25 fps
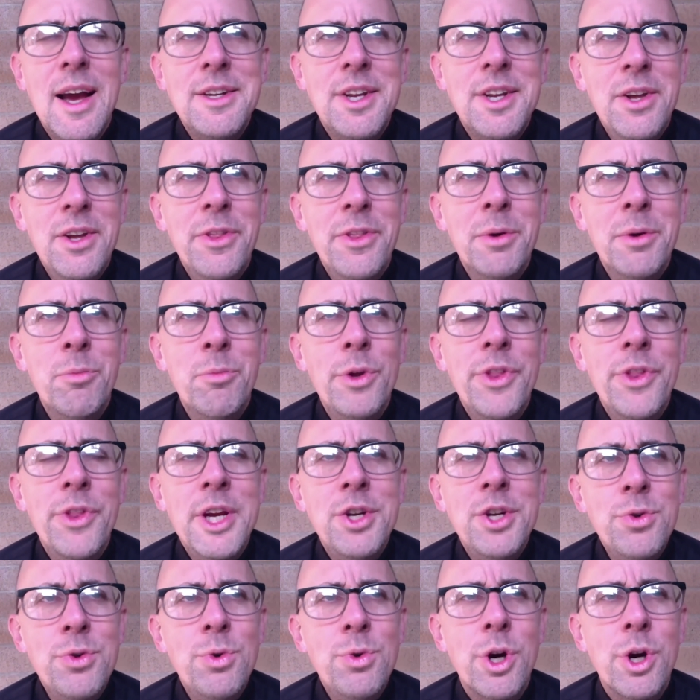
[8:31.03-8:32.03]
tell them when
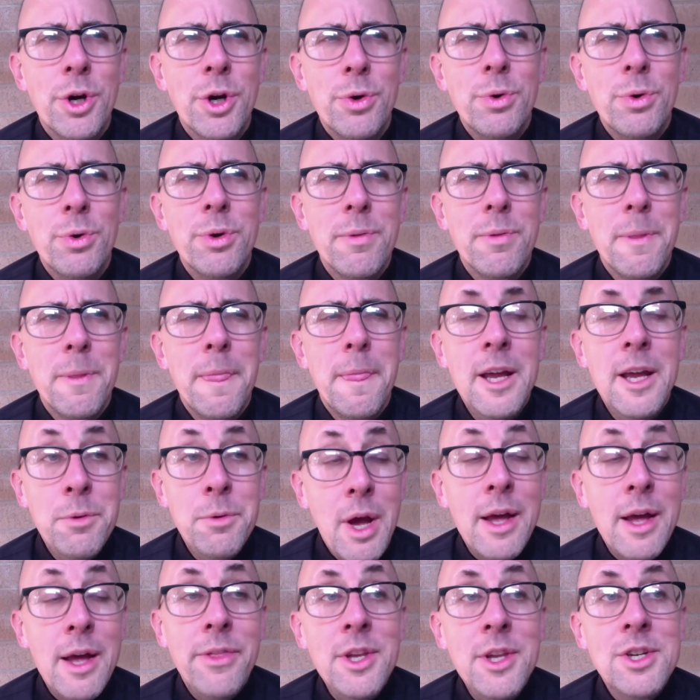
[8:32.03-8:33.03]
they do go,
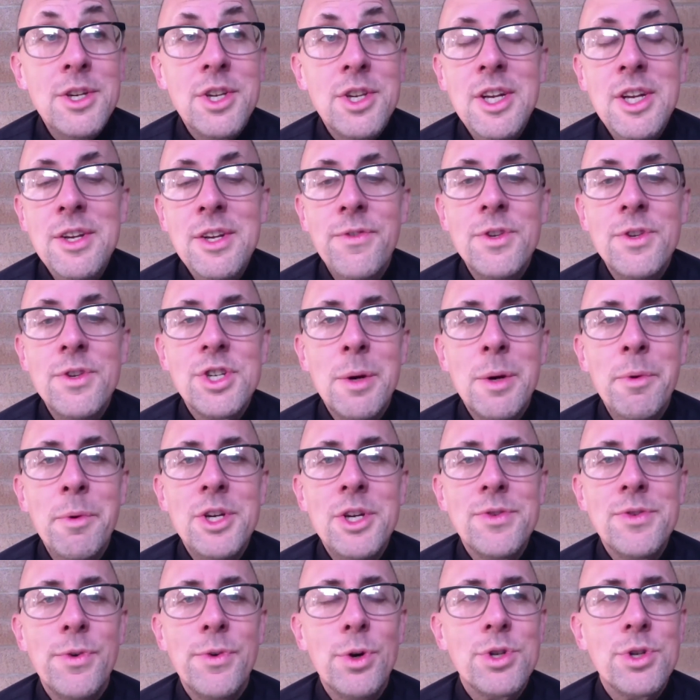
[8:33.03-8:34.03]
and even some of
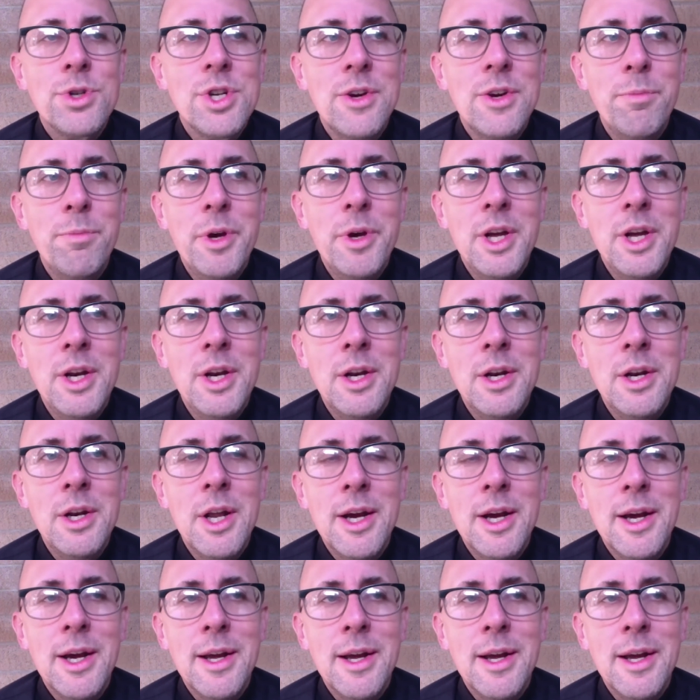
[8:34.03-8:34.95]
these folks have been